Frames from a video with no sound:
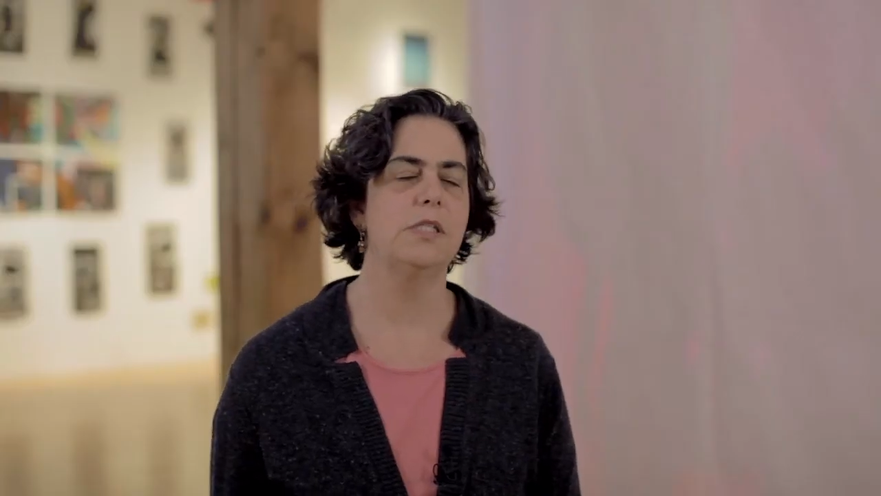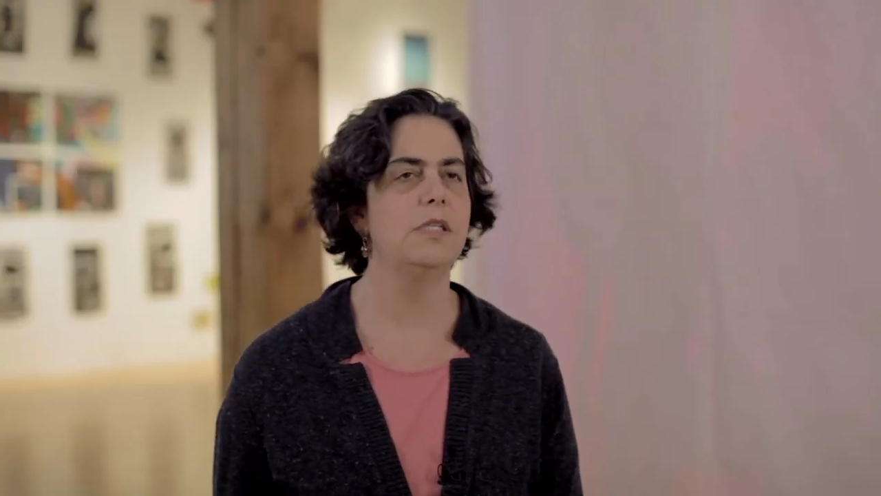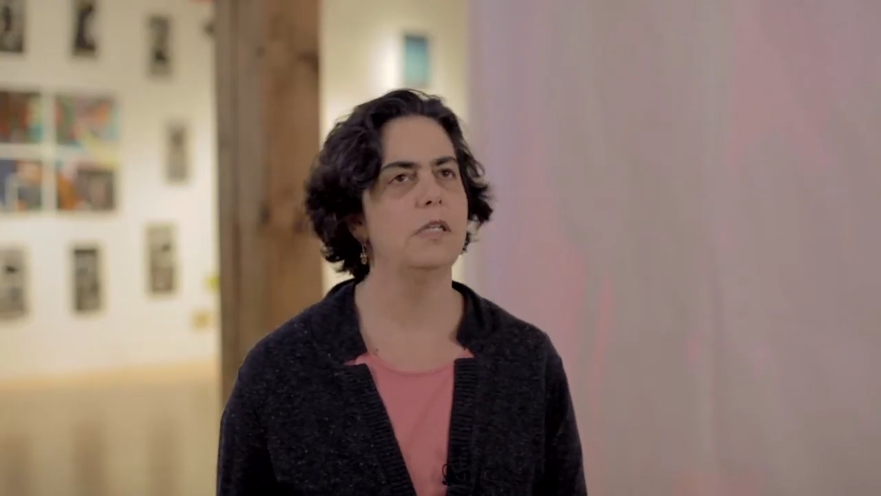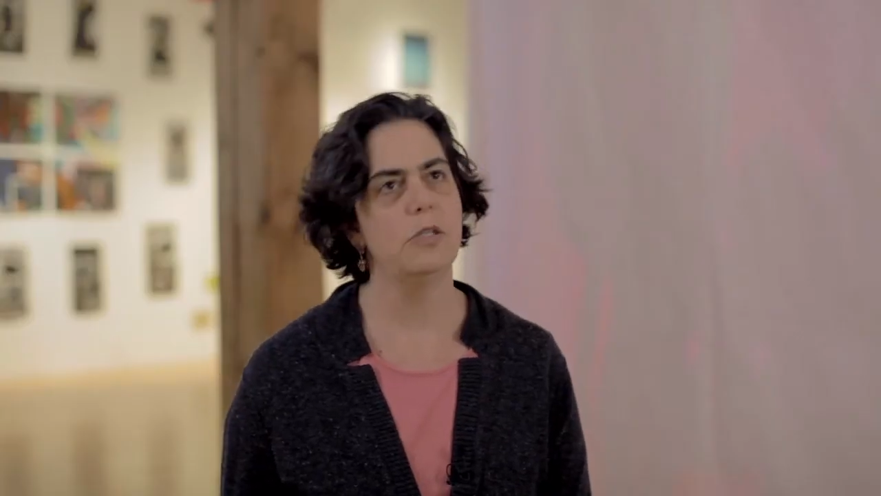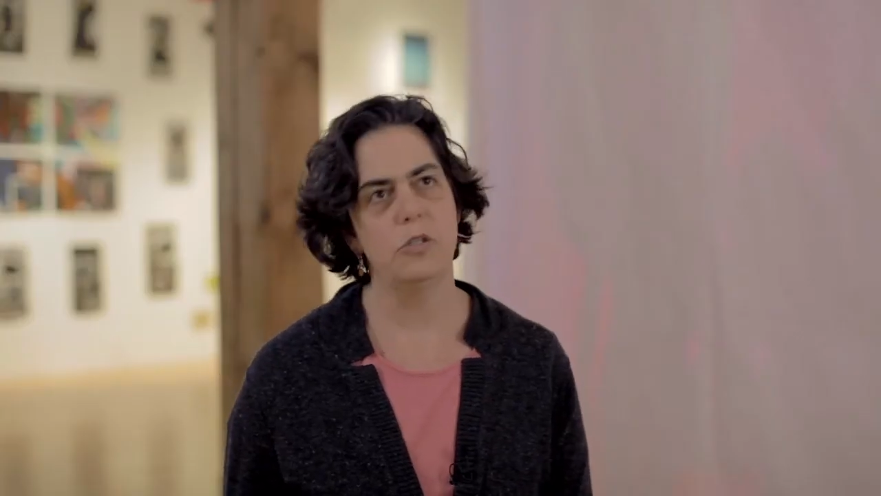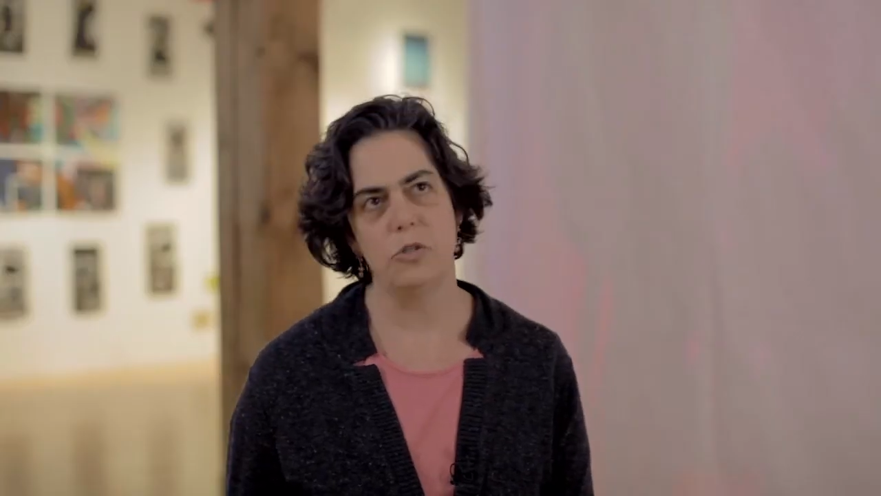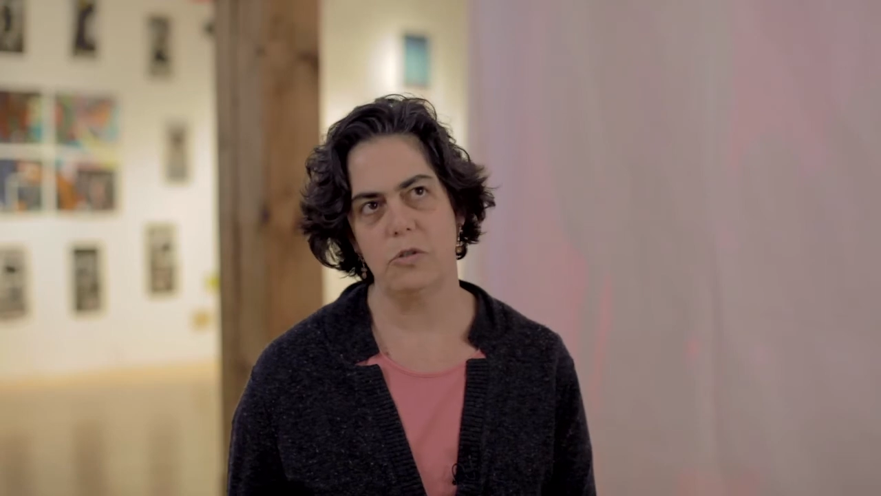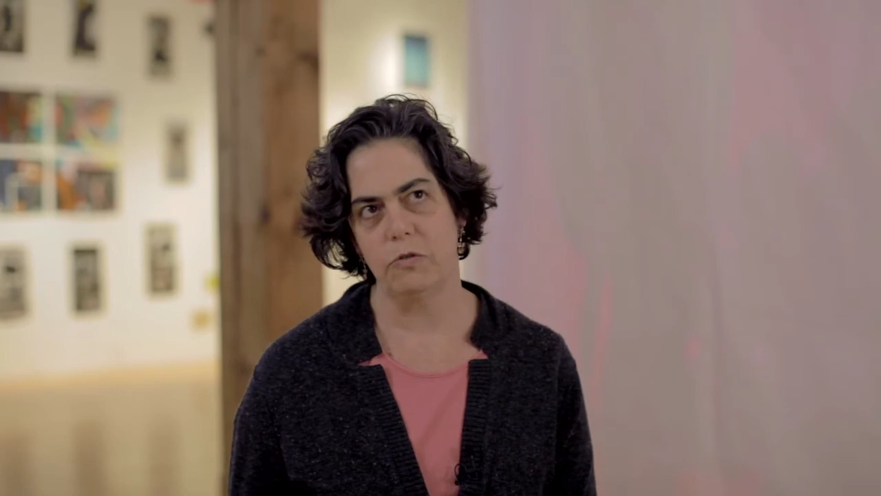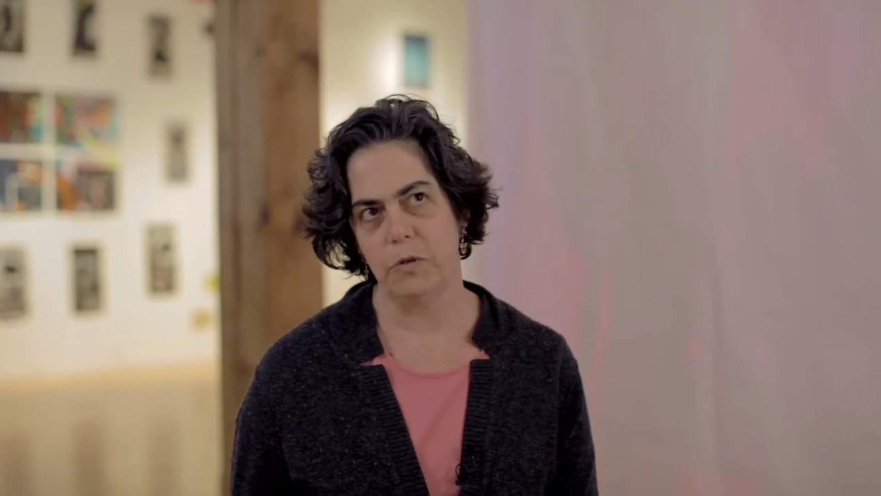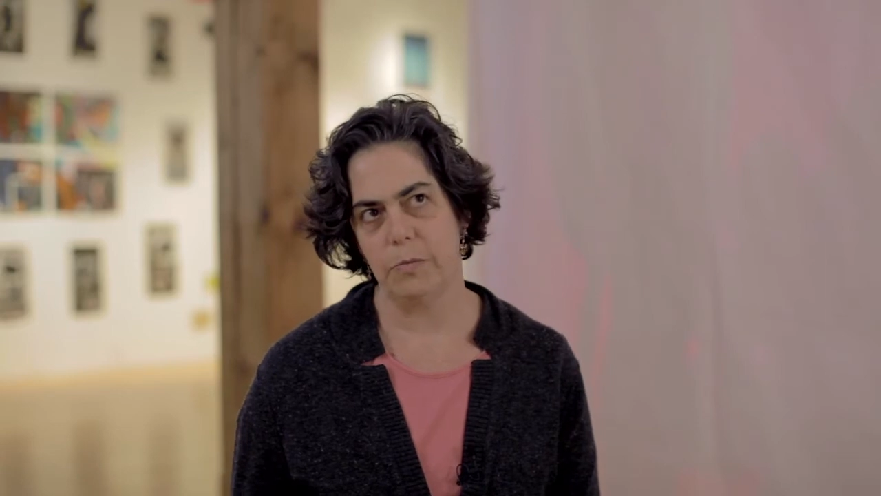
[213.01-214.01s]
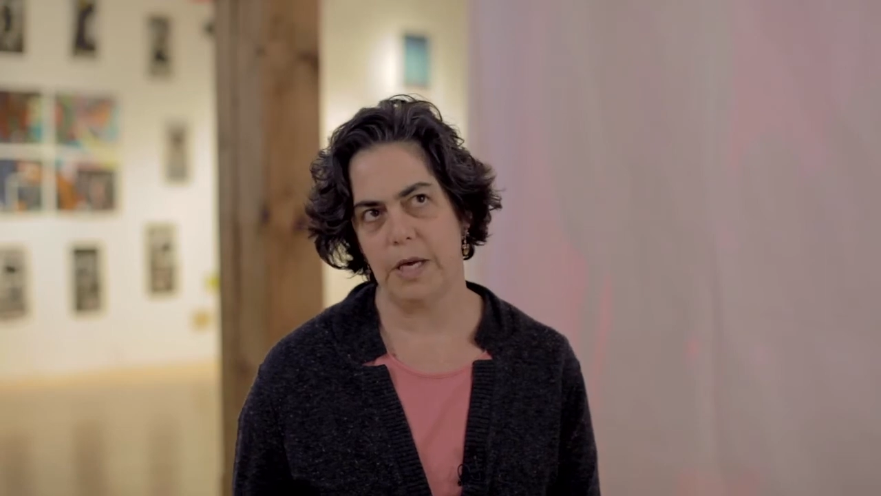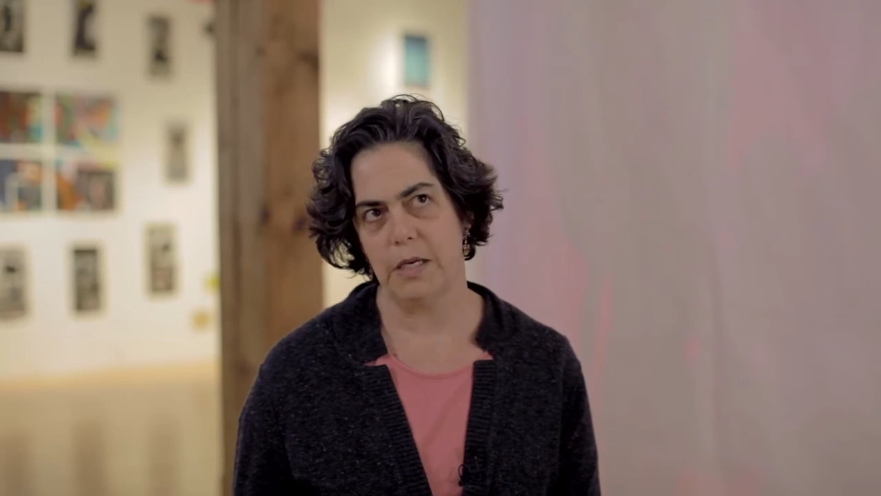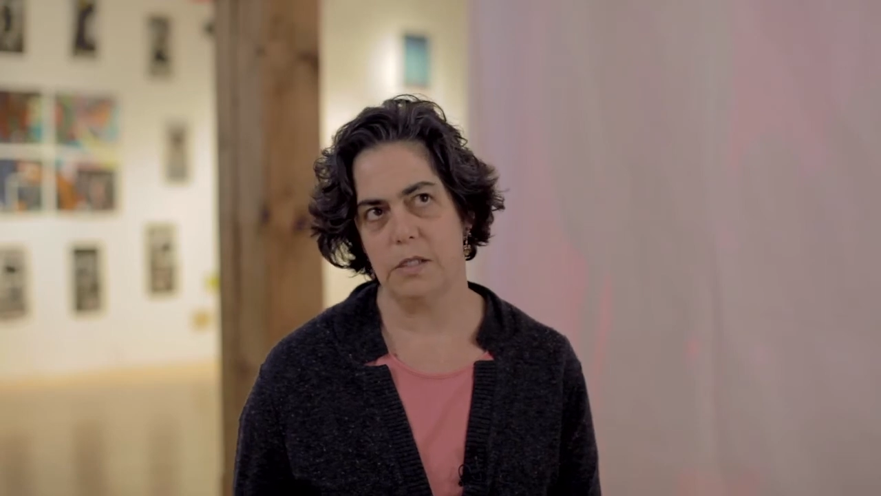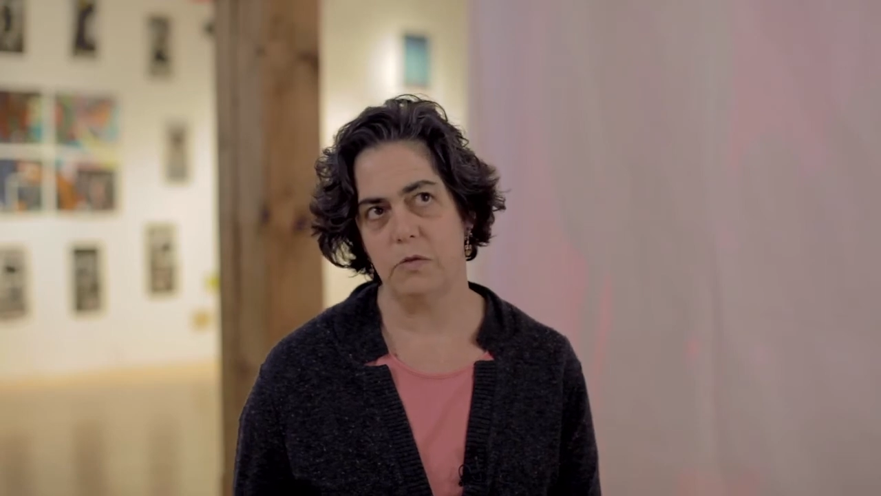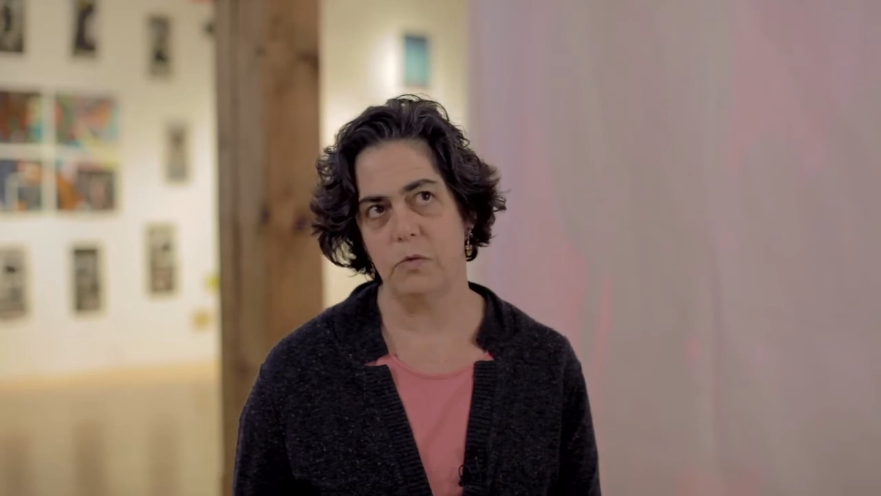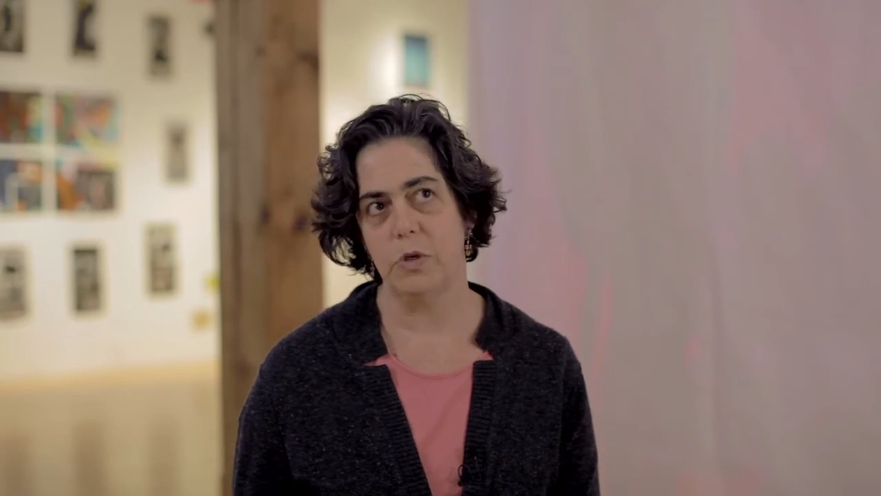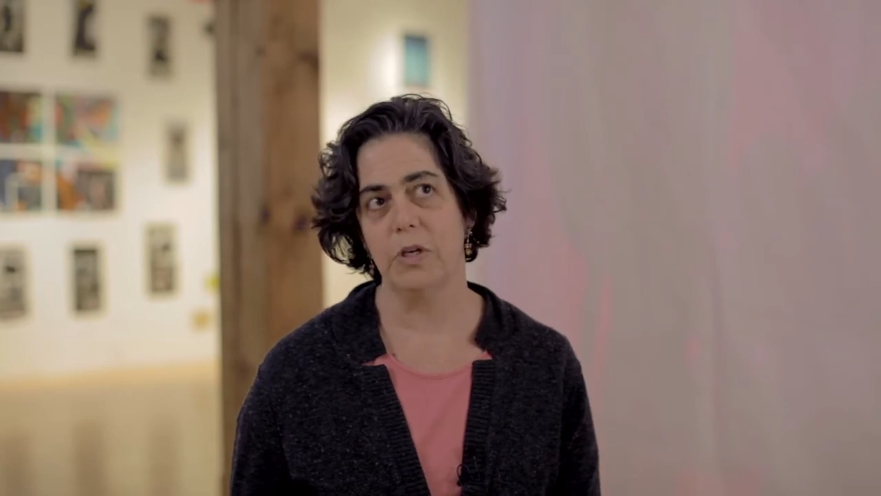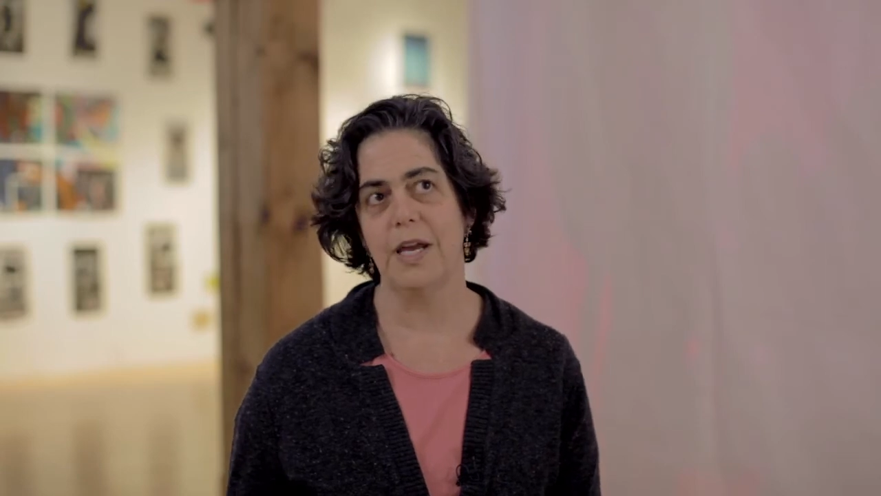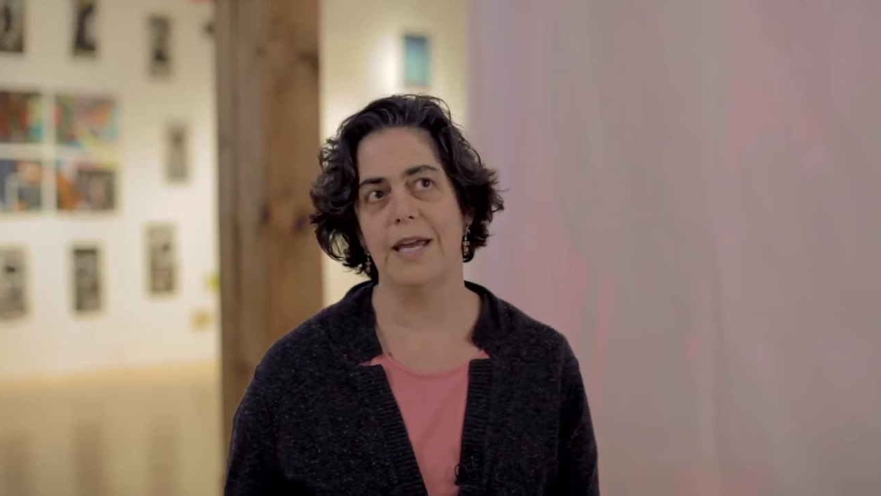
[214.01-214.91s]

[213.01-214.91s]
see these 2 different bodies of work